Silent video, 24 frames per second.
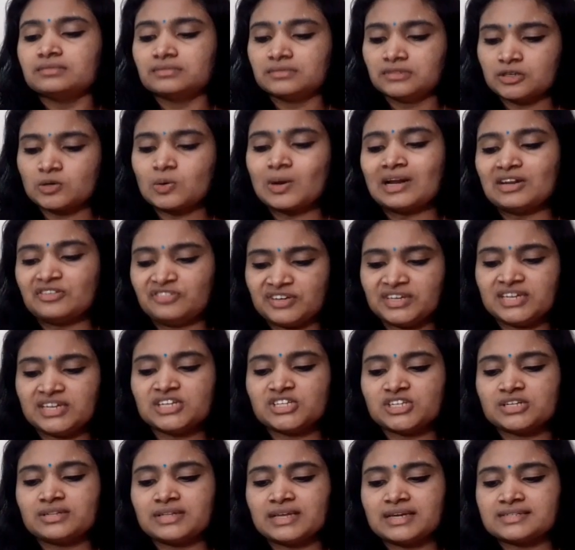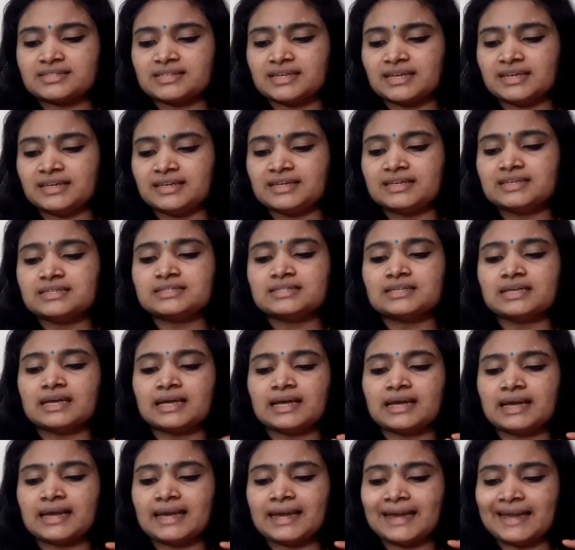The qualification they are saying is
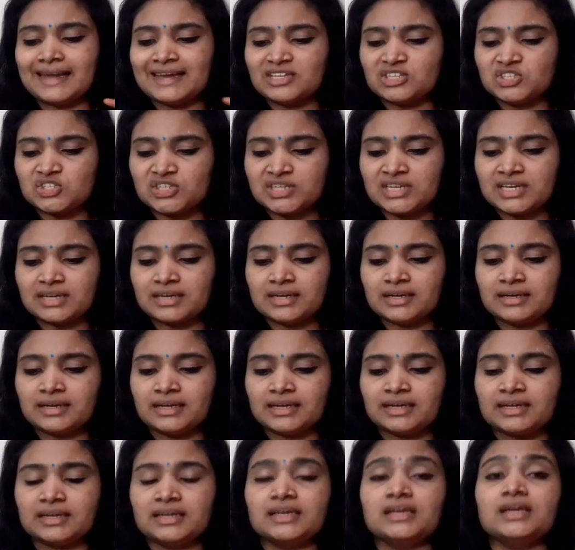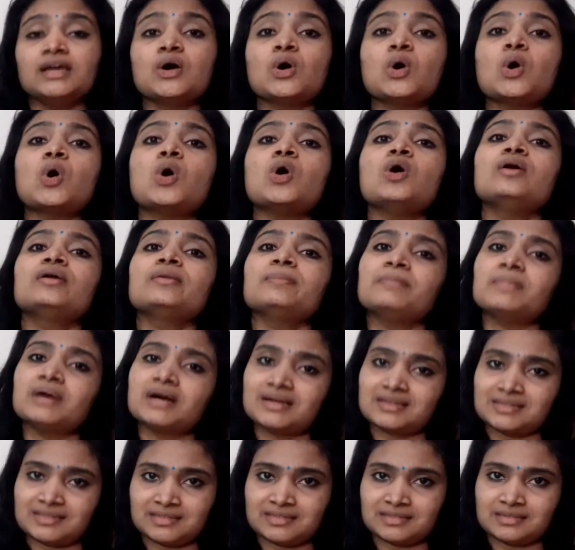engineering degree or
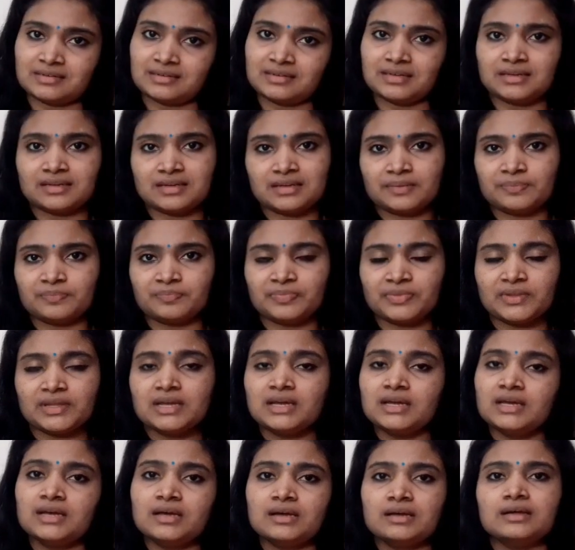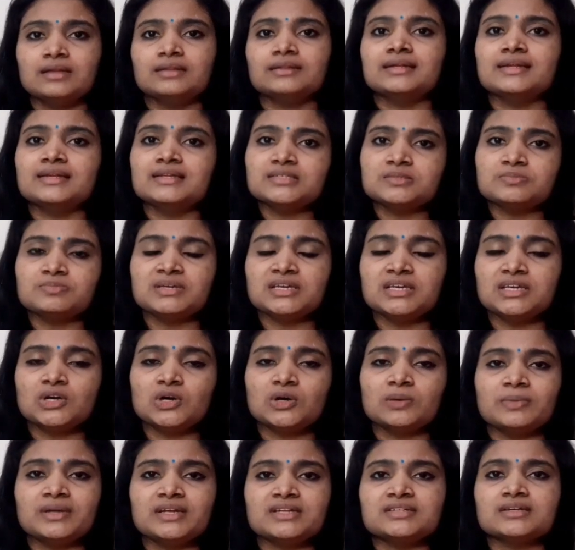master degree. That is BE
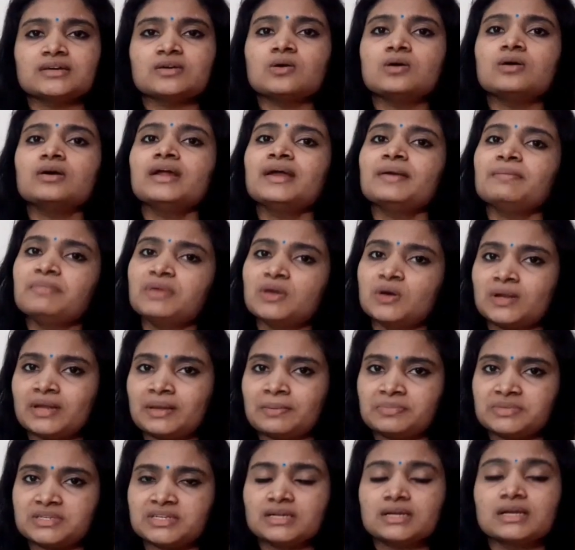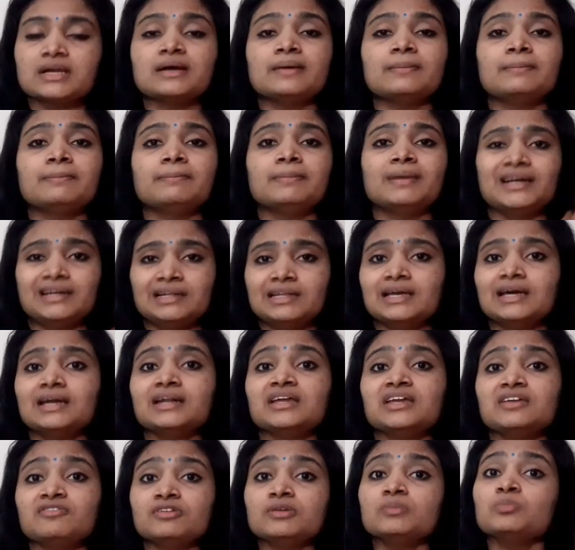or BTech or ME or MTech, but they are
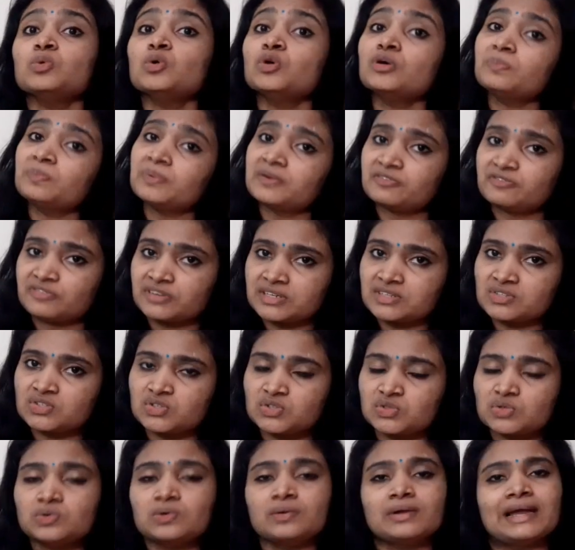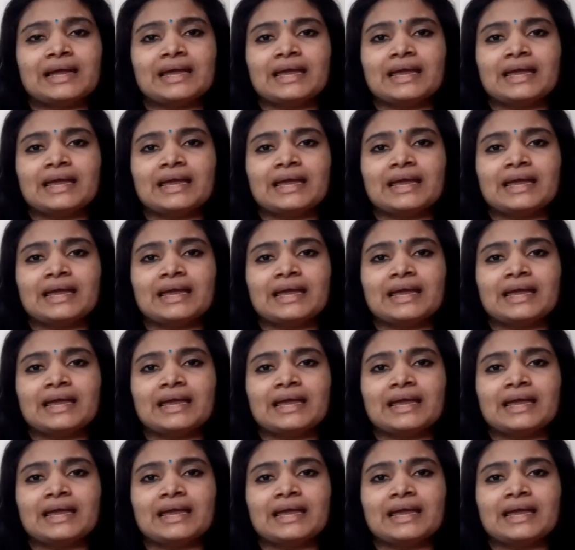giving more preference to